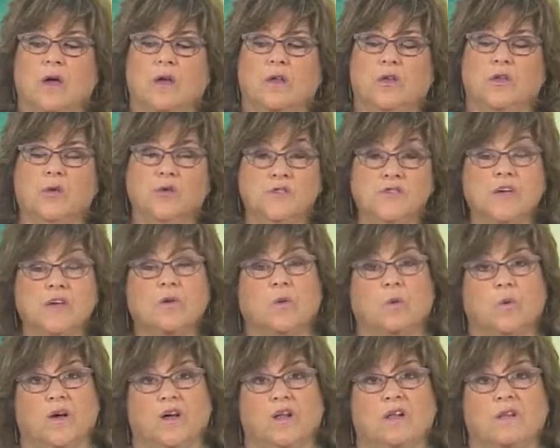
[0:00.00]
using a
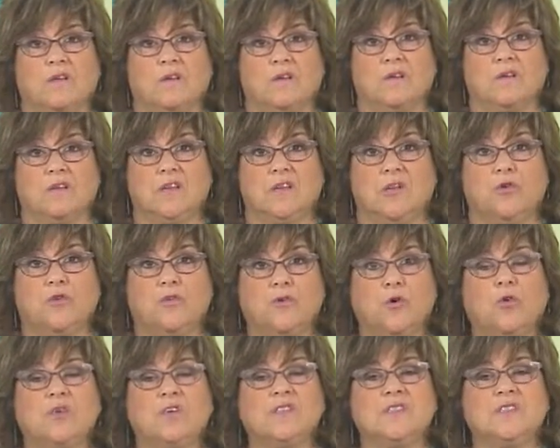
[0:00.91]
will, you
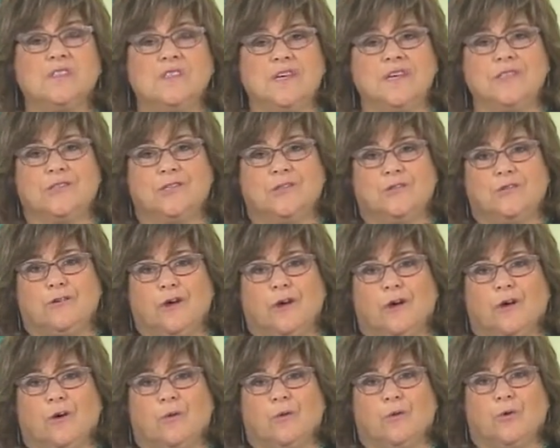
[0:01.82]
of course need to
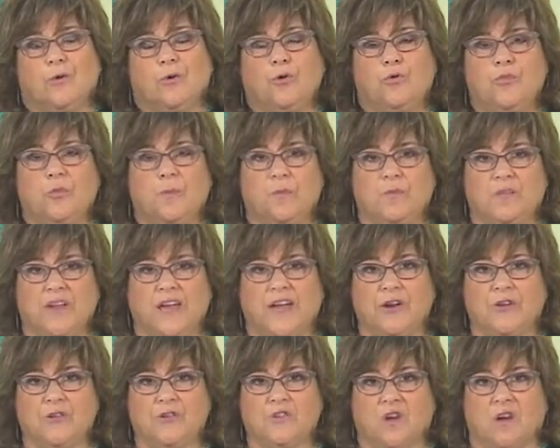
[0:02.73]
know who the
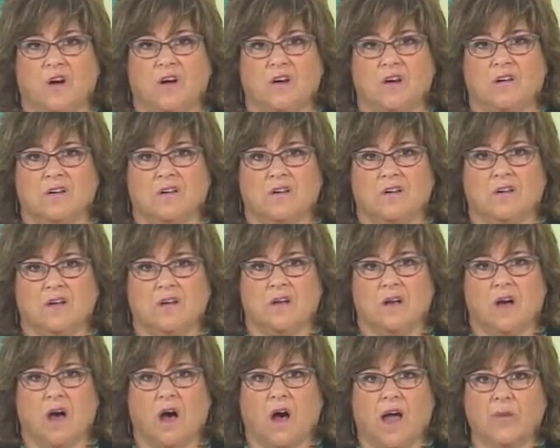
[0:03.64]
players are.
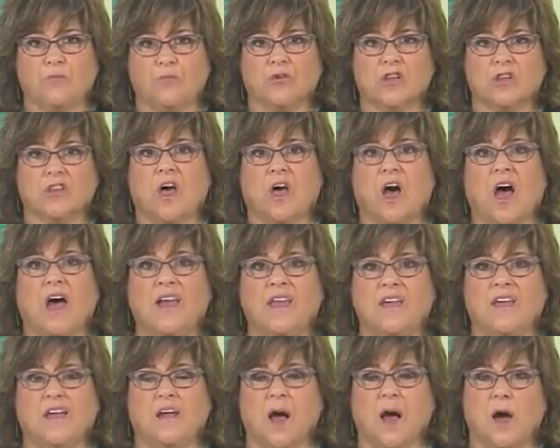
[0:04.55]
I'm
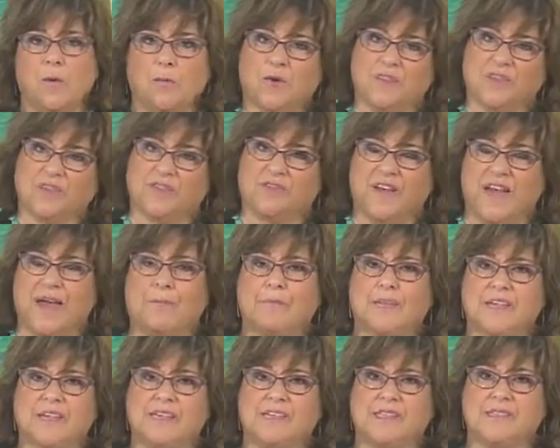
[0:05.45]
relying on what the
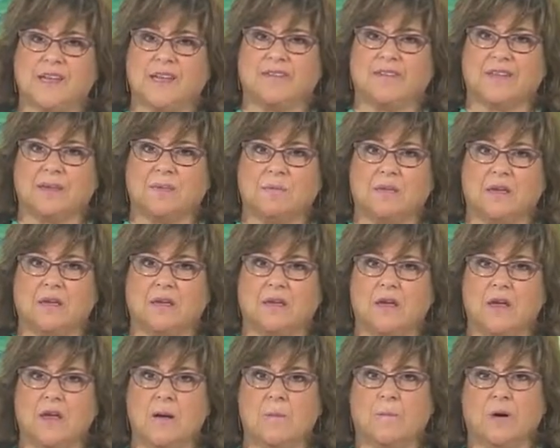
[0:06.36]
family is telling me,
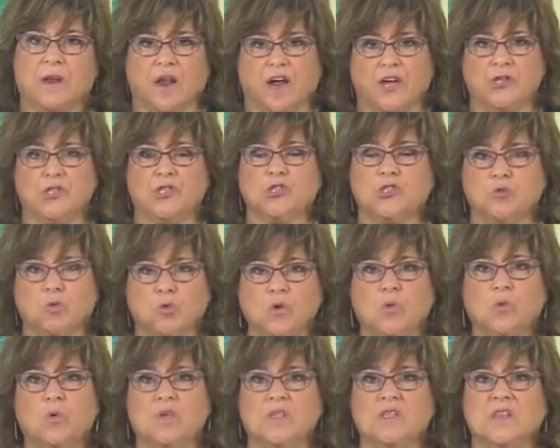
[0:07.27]
but I
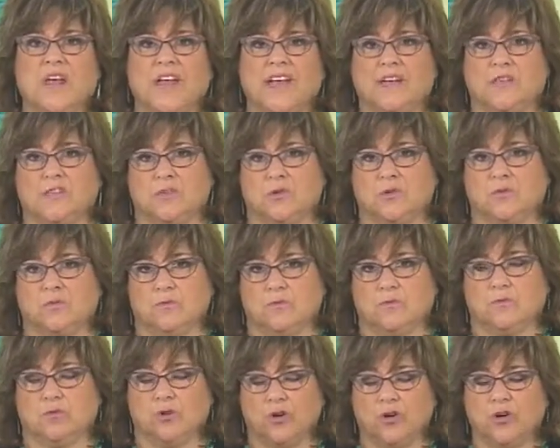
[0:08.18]
sure would like to
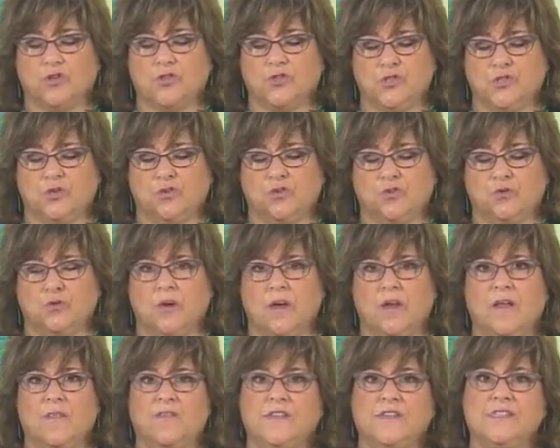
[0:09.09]
look to
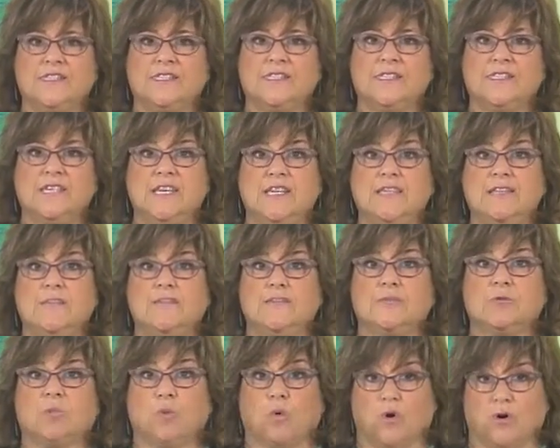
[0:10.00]
the
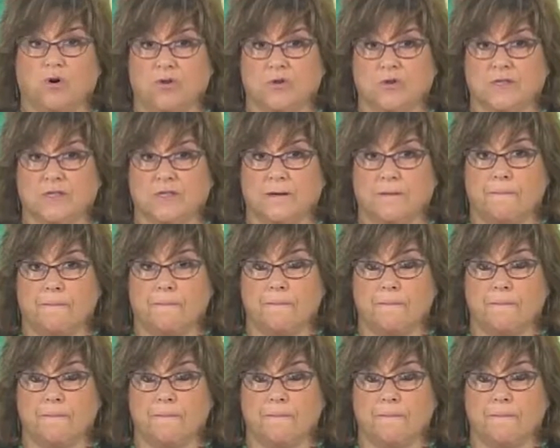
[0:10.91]
decedent's words